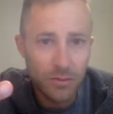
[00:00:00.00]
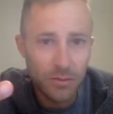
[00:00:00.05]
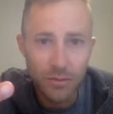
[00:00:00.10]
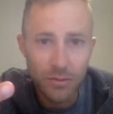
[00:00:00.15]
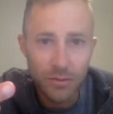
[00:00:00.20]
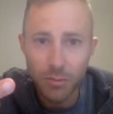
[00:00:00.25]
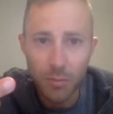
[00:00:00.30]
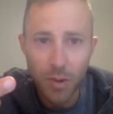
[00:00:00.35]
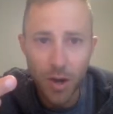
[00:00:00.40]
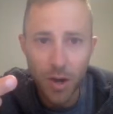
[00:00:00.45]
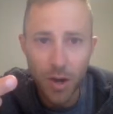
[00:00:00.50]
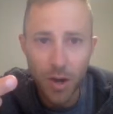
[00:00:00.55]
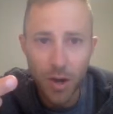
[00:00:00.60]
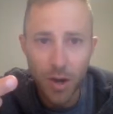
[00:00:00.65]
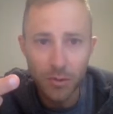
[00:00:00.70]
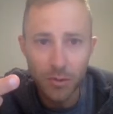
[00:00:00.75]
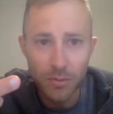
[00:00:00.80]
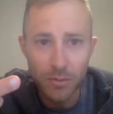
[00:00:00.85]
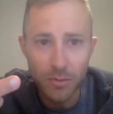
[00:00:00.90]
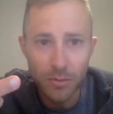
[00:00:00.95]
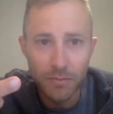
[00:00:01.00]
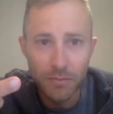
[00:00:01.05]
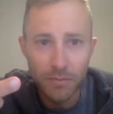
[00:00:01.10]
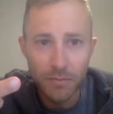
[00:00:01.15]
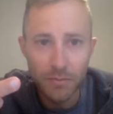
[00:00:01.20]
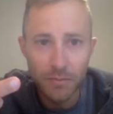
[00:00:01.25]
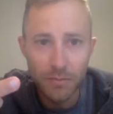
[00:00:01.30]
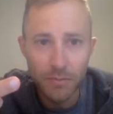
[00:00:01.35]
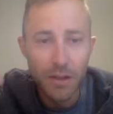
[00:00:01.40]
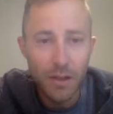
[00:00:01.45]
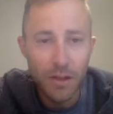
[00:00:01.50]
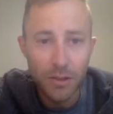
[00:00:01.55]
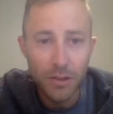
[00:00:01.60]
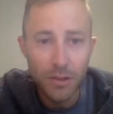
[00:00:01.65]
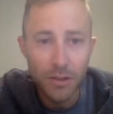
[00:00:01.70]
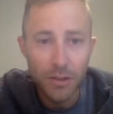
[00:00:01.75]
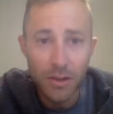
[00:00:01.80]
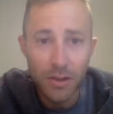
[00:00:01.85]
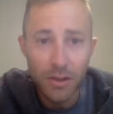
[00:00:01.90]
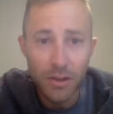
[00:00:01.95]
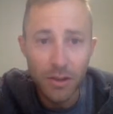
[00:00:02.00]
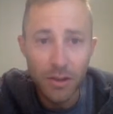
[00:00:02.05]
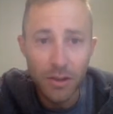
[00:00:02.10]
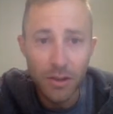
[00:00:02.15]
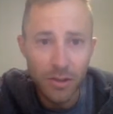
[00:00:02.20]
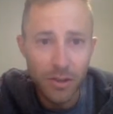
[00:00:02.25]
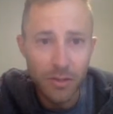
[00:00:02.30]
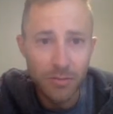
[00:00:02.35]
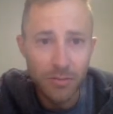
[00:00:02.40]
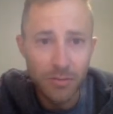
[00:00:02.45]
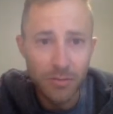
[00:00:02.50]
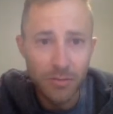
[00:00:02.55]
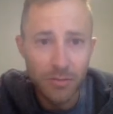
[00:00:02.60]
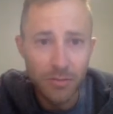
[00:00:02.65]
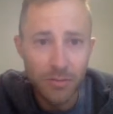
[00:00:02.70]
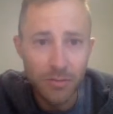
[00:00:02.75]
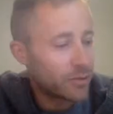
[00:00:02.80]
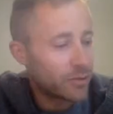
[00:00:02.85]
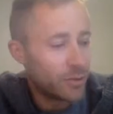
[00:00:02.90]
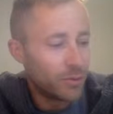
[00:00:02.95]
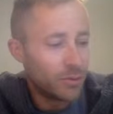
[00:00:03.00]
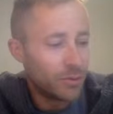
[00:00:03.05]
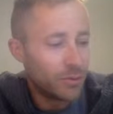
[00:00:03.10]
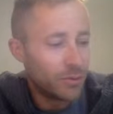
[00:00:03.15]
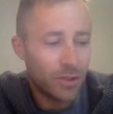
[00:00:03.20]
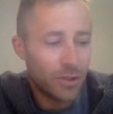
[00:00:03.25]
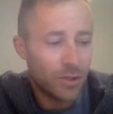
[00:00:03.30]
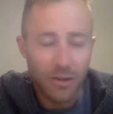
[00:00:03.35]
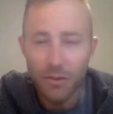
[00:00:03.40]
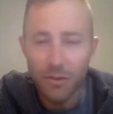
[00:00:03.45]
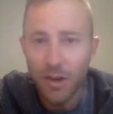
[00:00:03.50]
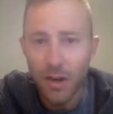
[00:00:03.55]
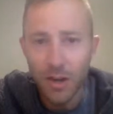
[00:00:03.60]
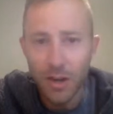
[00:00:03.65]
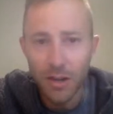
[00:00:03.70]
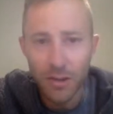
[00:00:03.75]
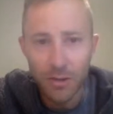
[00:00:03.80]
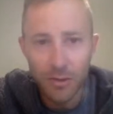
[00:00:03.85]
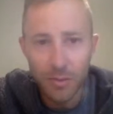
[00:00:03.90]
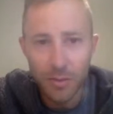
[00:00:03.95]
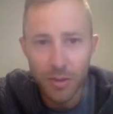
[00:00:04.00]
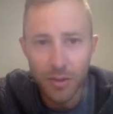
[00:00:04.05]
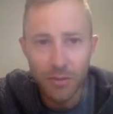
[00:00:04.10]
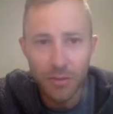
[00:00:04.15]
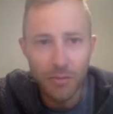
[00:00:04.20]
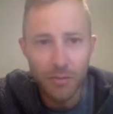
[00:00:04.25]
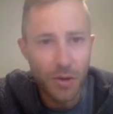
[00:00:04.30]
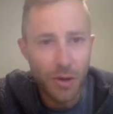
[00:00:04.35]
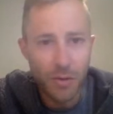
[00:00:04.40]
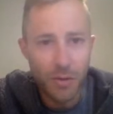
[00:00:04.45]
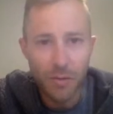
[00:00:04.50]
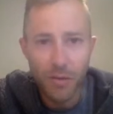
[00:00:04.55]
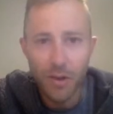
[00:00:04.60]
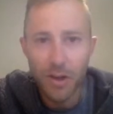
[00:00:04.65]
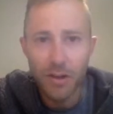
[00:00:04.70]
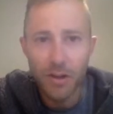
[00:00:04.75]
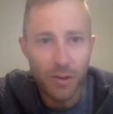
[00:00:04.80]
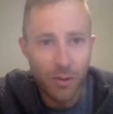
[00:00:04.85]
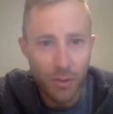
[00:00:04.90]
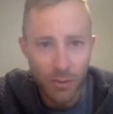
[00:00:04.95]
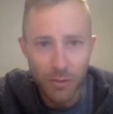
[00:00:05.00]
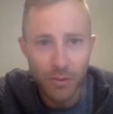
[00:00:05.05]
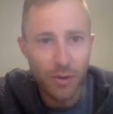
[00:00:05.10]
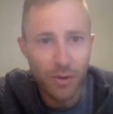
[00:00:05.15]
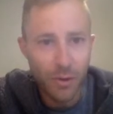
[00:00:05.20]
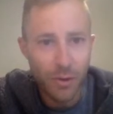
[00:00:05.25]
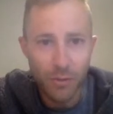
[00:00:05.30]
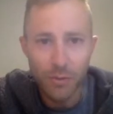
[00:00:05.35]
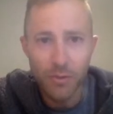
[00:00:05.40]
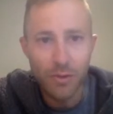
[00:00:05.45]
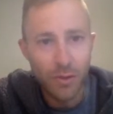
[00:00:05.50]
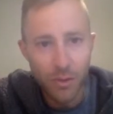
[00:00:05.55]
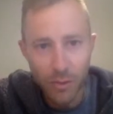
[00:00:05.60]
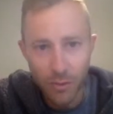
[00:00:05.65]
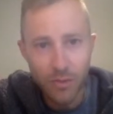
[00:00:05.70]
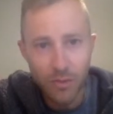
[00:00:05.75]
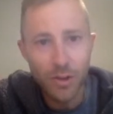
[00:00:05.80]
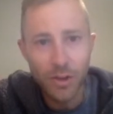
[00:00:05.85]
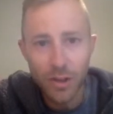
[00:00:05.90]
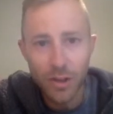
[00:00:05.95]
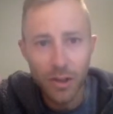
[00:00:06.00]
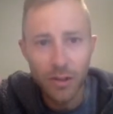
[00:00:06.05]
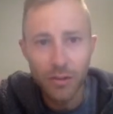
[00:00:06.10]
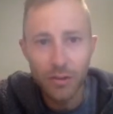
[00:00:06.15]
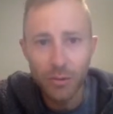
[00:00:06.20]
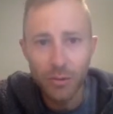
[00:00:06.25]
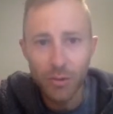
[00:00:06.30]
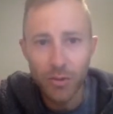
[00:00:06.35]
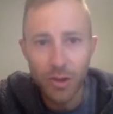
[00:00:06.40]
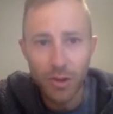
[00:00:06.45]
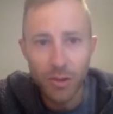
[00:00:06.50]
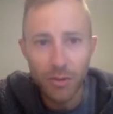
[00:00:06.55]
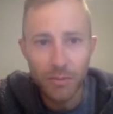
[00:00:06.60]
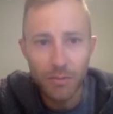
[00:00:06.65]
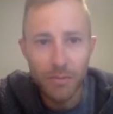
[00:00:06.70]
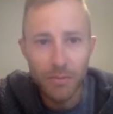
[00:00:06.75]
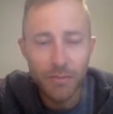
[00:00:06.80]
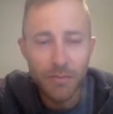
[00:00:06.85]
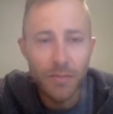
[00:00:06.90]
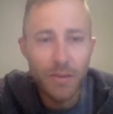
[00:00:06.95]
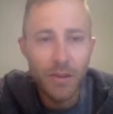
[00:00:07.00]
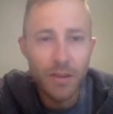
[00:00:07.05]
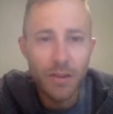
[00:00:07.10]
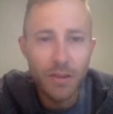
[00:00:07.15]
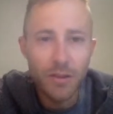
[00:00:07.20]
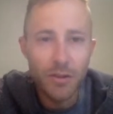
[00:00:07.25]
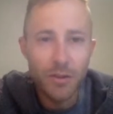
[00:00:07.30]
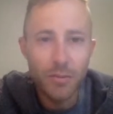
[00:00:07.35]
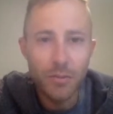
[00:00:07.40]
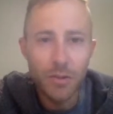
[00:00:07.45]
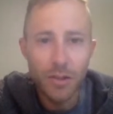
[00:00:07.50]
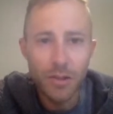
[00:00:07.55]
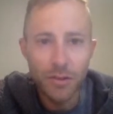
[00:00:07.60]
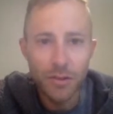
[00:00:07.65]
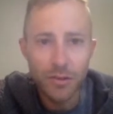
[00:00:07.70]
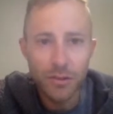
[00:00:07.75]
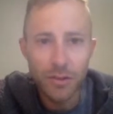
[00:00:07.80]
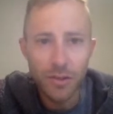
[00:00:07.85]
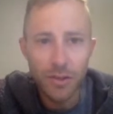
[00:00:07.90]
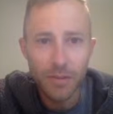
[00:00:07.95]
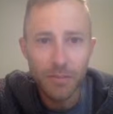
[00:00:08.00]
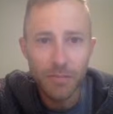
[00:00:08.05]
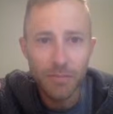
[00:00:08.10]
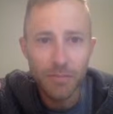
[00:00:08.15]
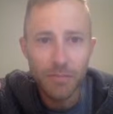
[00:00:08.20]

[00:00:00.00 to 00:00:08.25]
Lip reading: It's possible. It's unlikely because Newton's second law has been verified over and over and over again throughout human history.